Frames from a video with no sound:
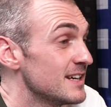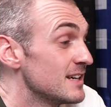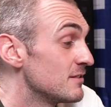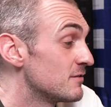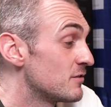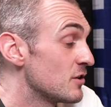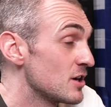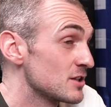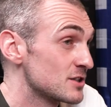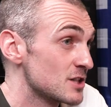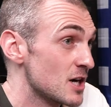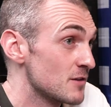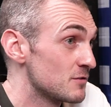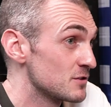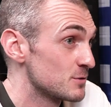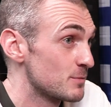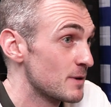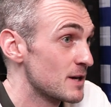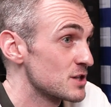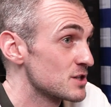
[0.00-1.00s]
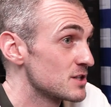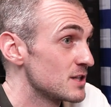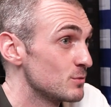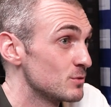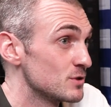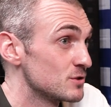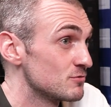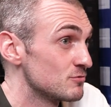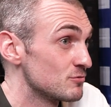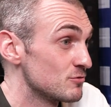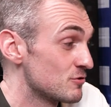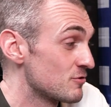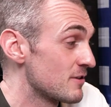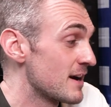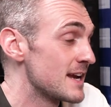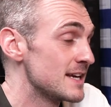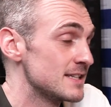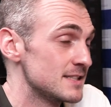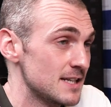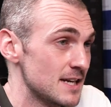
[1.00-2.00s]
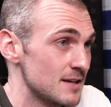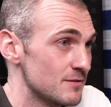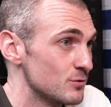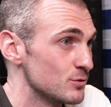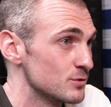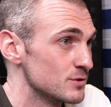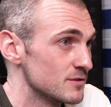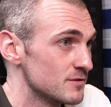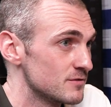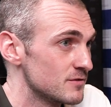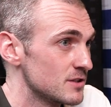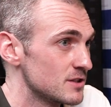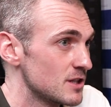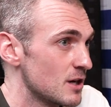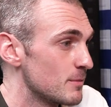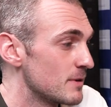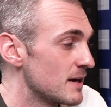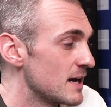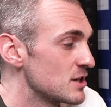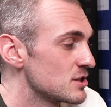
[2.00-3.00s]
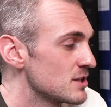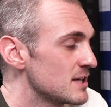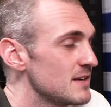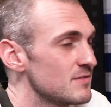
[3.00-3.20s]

First half especially was crazy levels of domination.